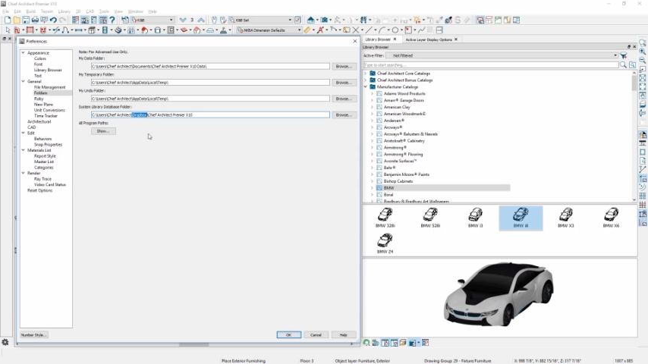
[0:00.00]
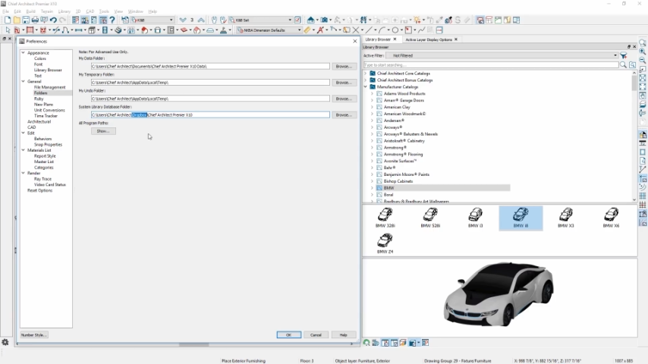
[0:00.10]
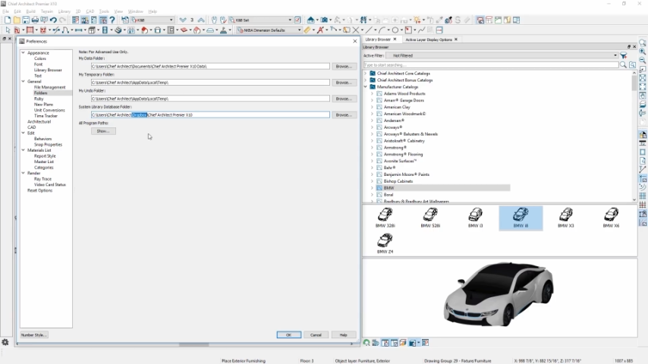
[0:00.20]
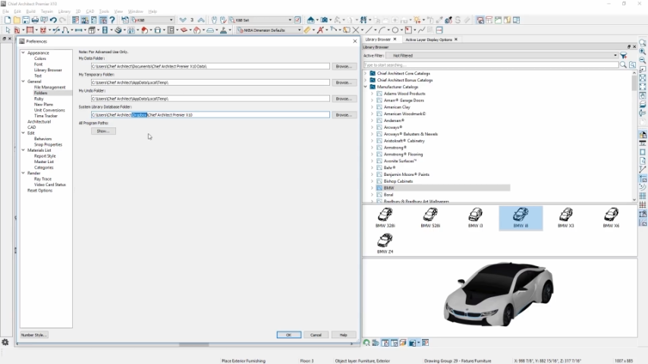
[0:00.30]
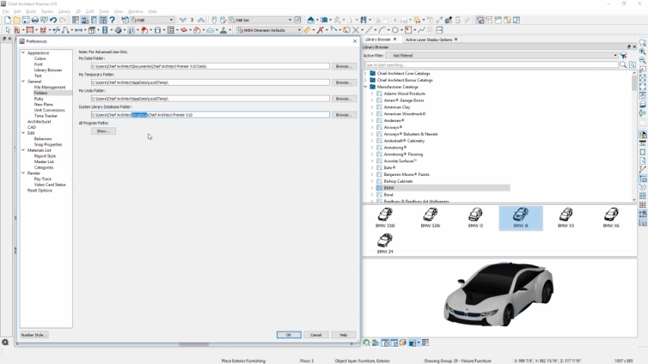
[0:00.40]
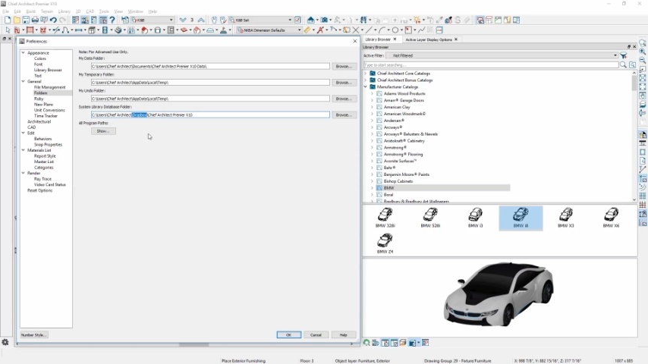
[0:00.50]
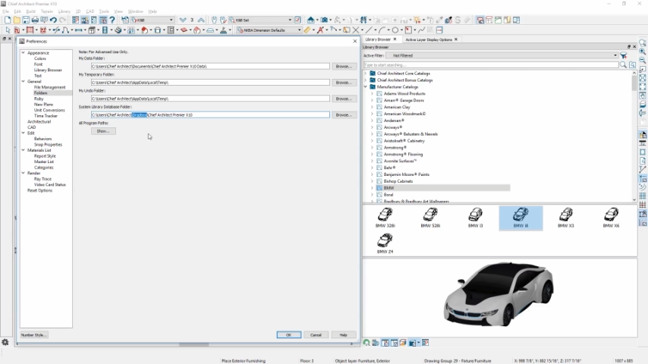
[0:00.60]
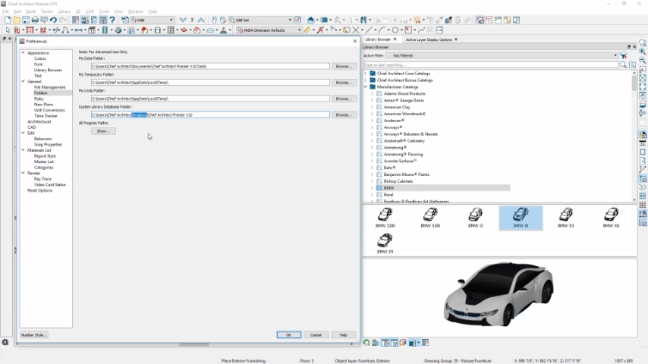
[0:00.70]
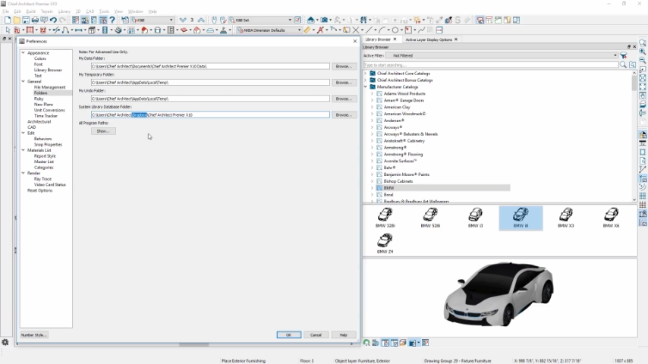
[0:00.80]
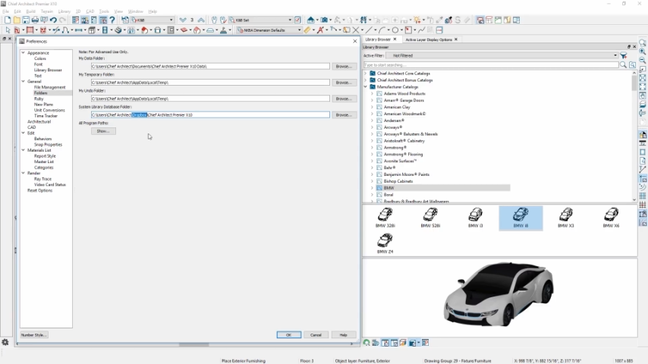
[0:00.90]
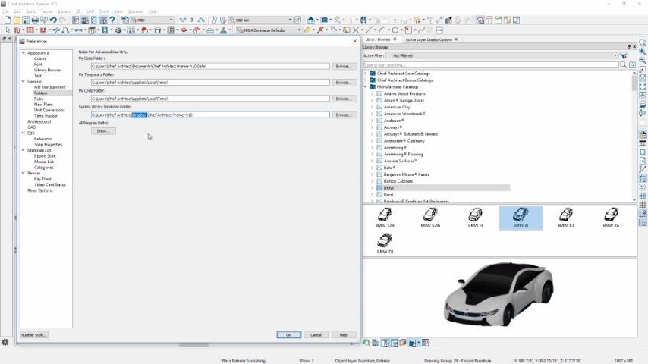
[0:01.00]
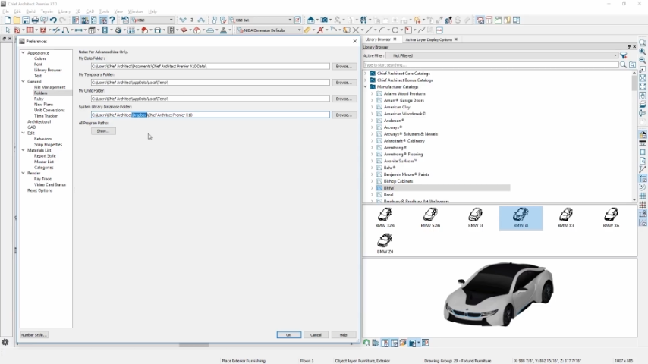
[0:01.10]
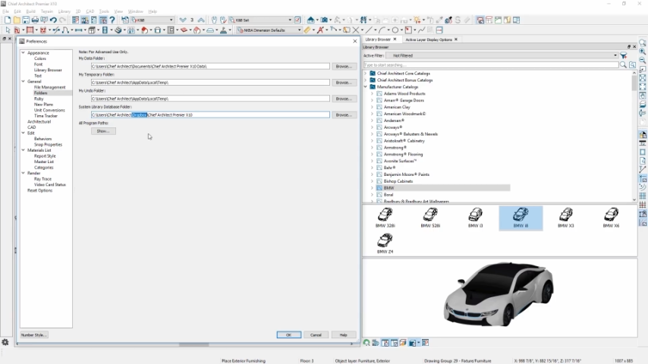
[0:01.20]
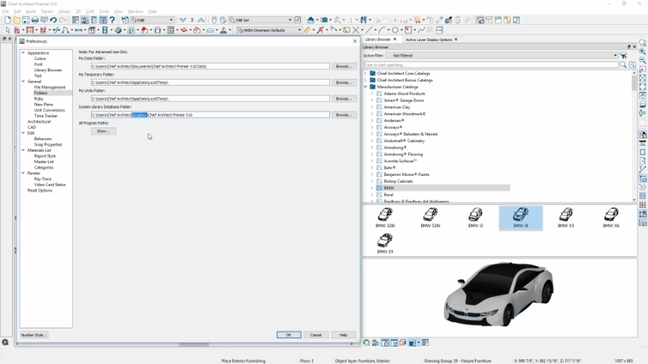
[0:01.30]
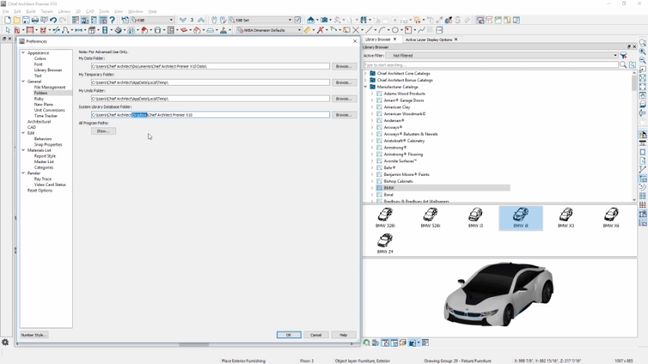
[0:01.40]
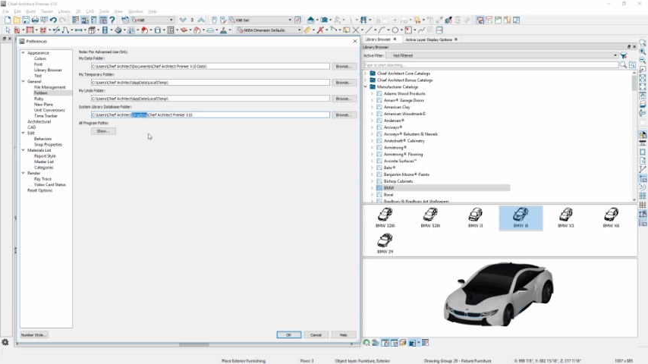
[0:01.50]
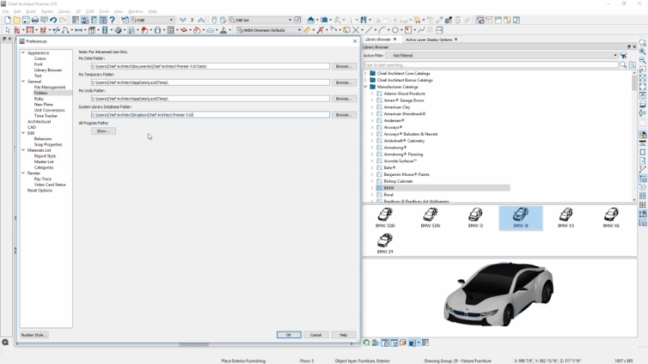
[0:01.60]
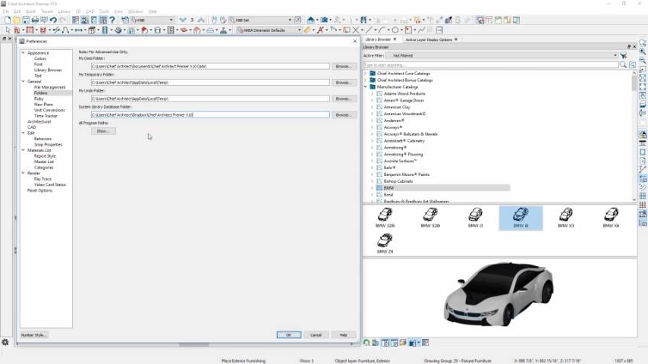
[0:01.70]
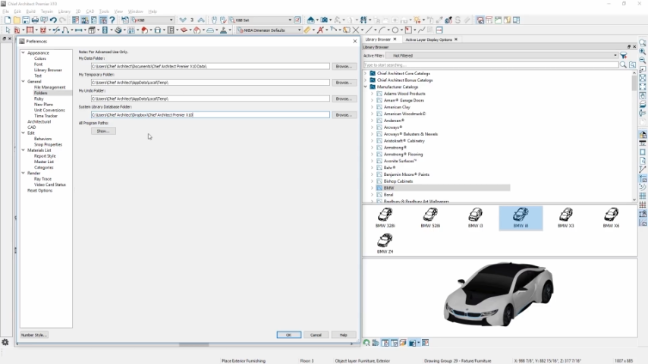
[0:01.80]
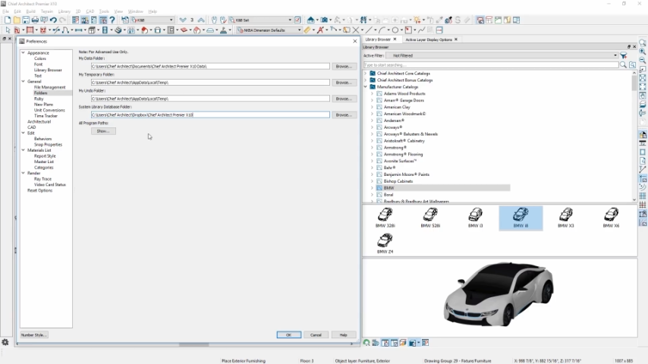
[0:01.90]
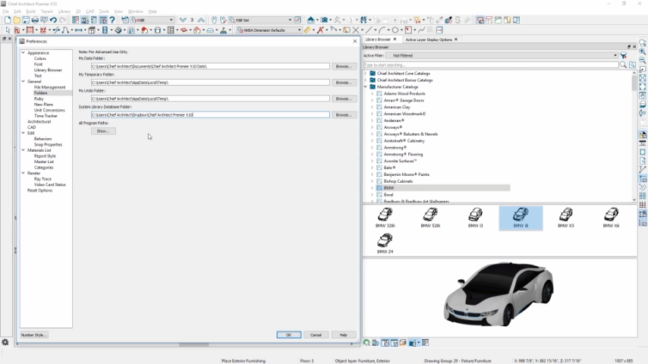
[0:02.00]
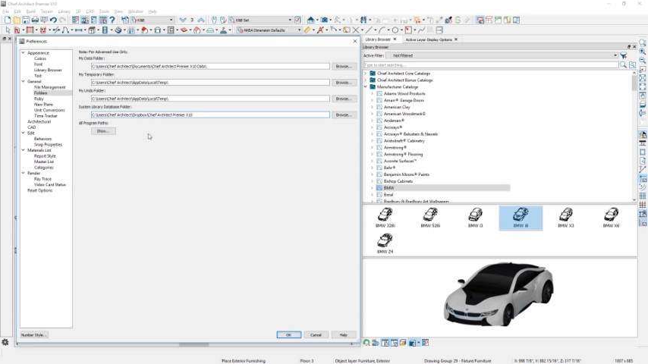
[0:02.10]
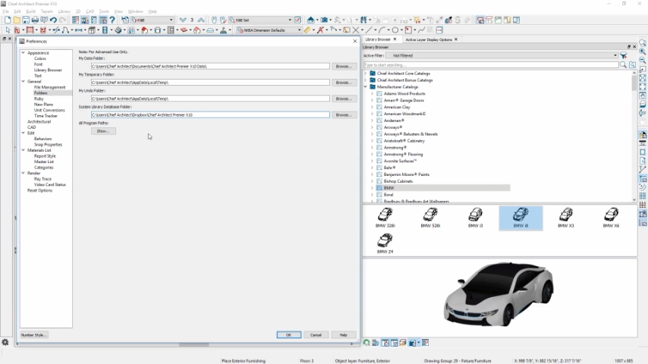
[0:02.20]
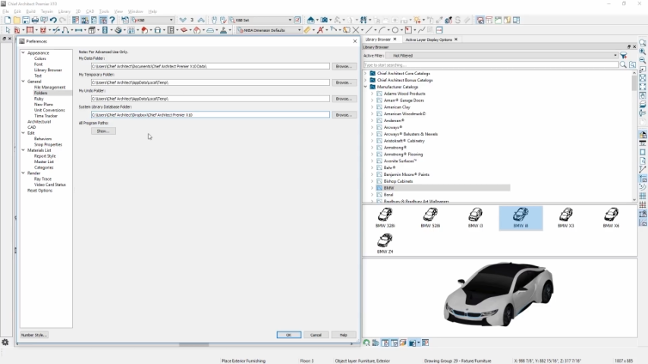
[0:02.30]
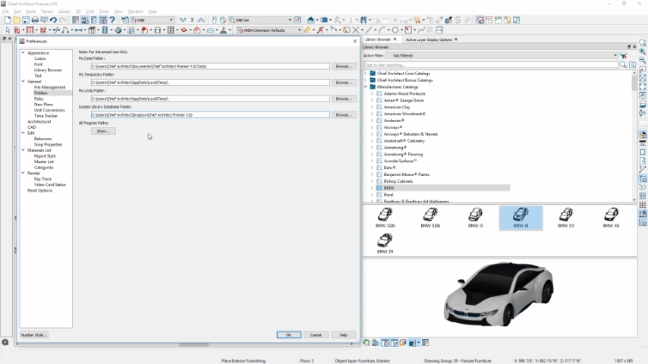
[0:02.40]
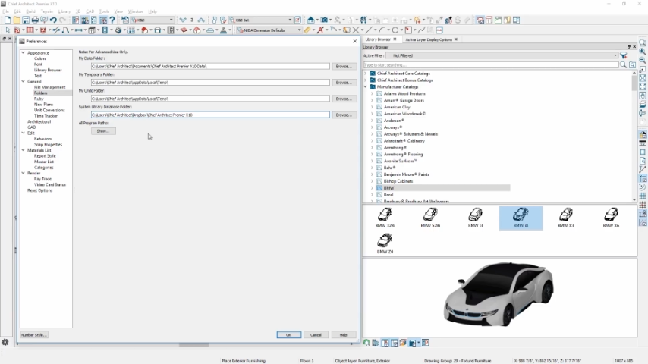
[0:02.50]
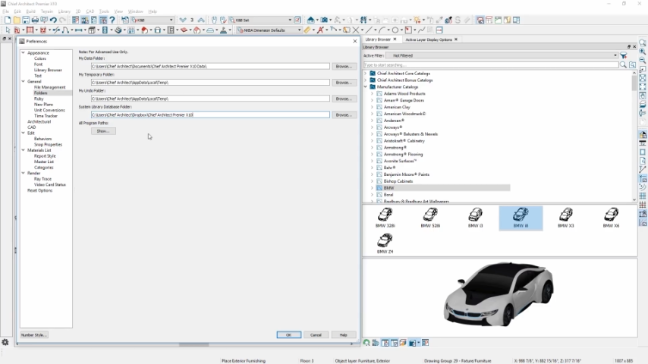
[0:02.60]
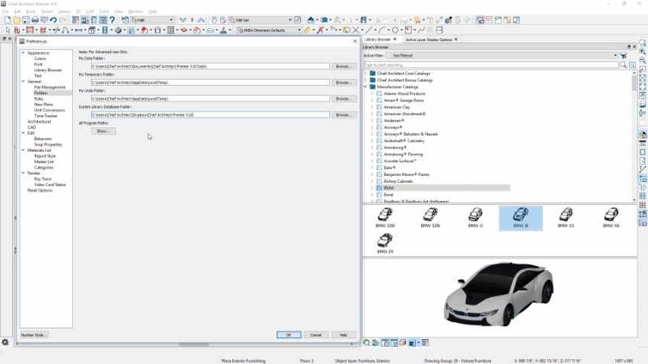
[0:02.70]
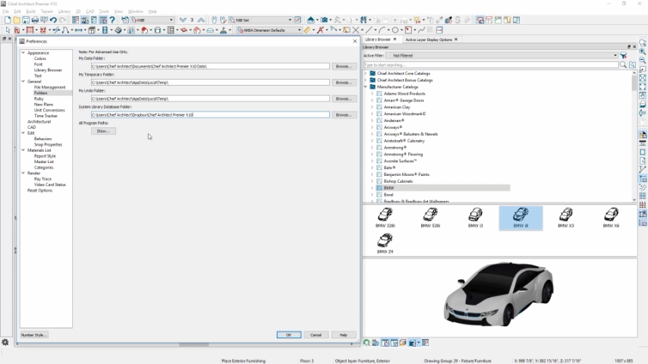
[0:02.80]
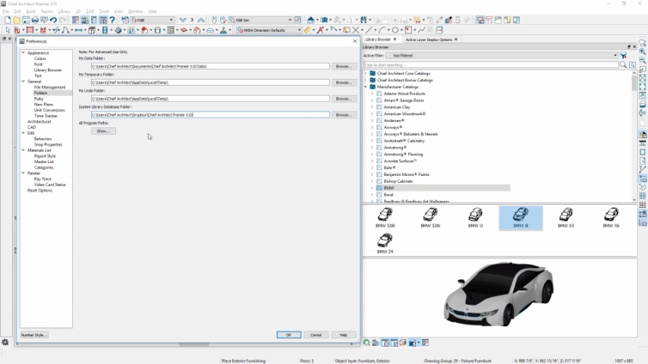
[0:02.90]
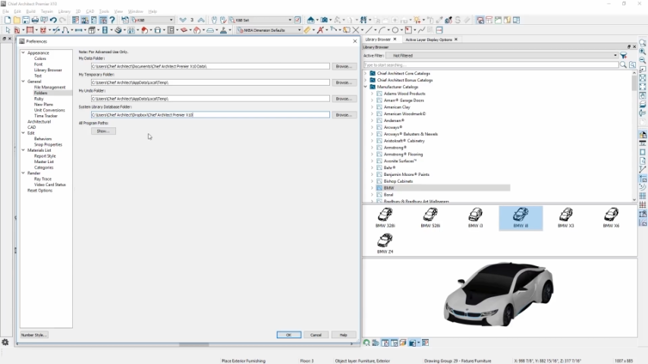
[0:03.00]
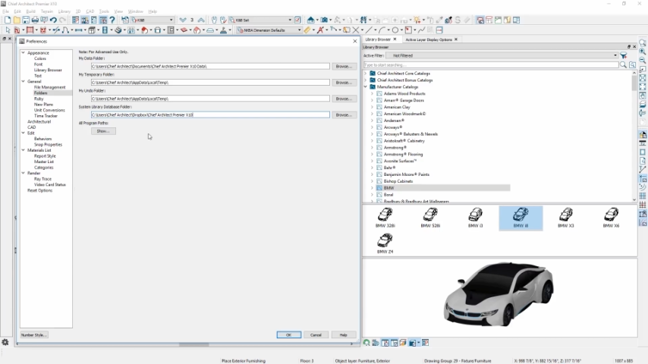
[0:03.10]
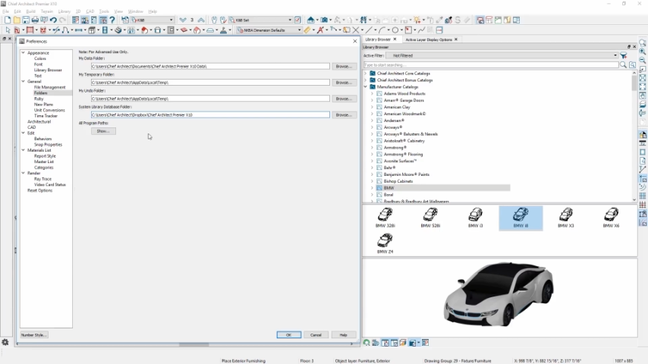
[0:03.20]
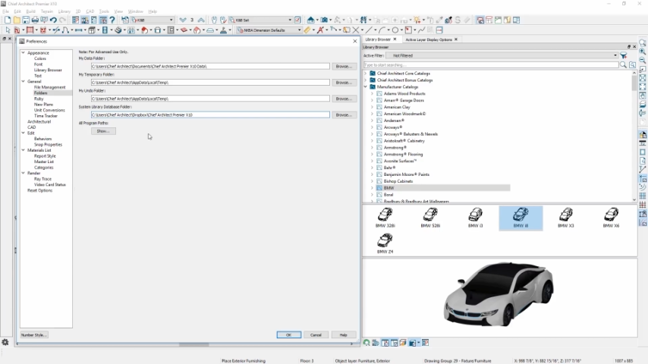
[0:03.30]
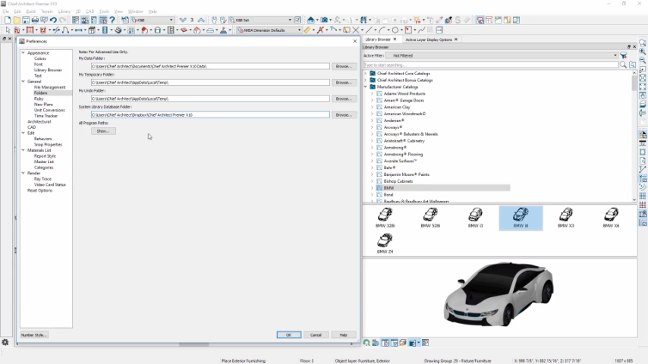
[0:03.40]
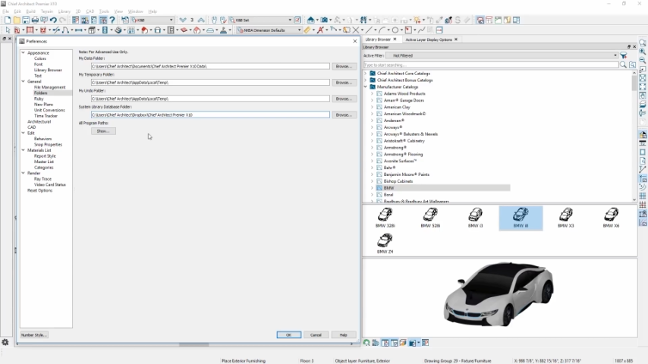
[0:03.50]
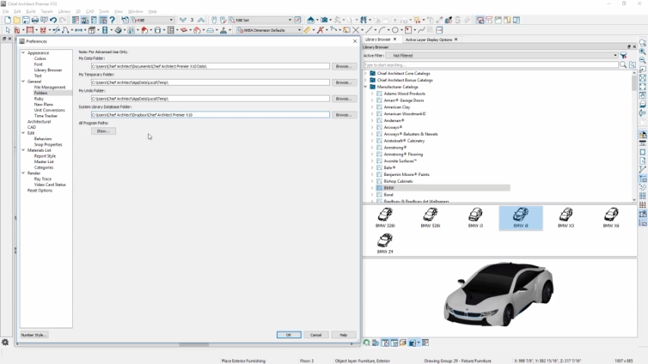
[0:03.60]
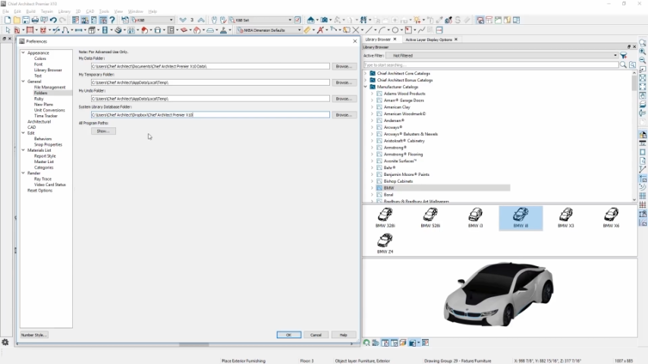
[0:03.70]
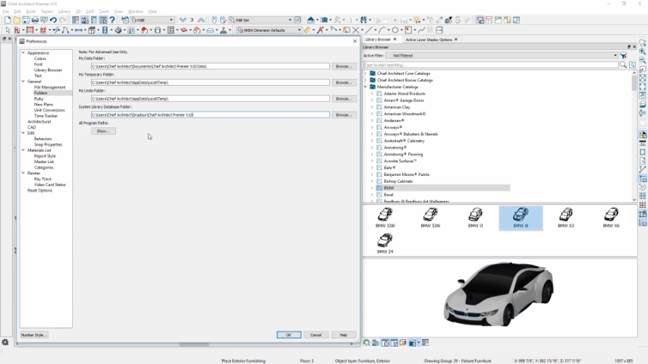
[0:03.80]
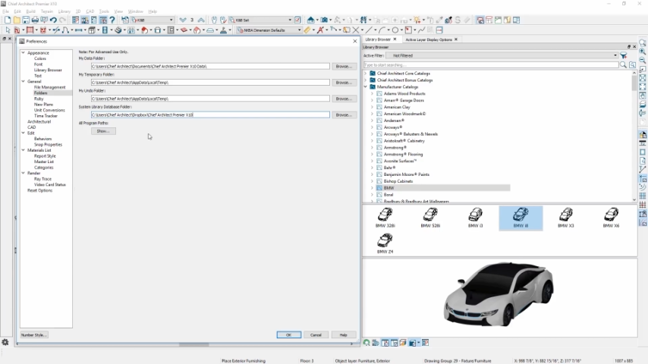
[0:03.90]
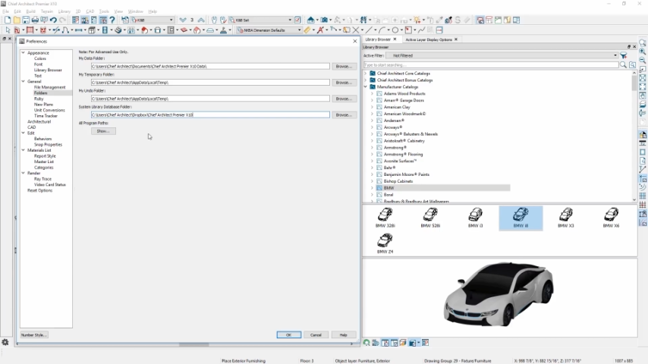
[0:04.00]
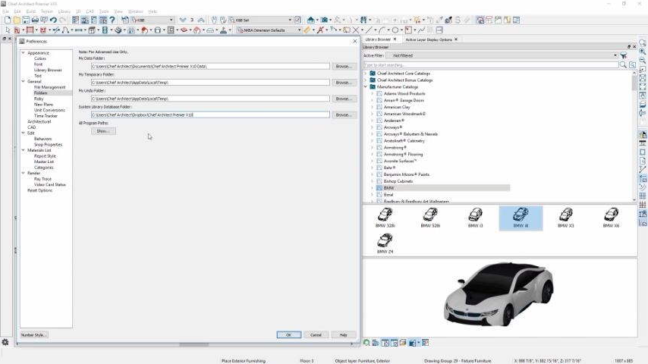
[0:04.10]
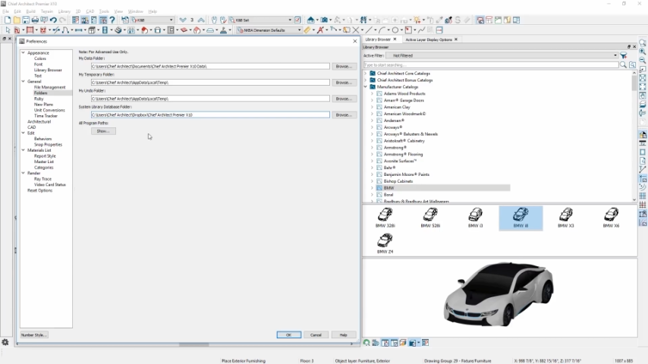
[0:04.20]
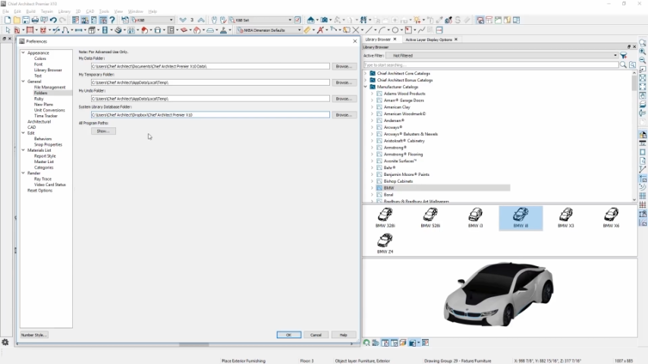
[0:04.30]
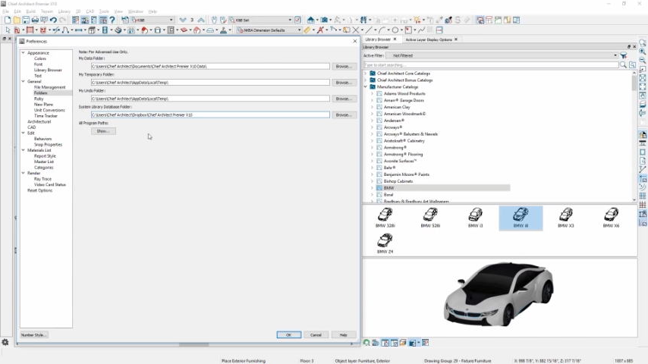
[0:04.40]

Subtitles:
(no speaker visible)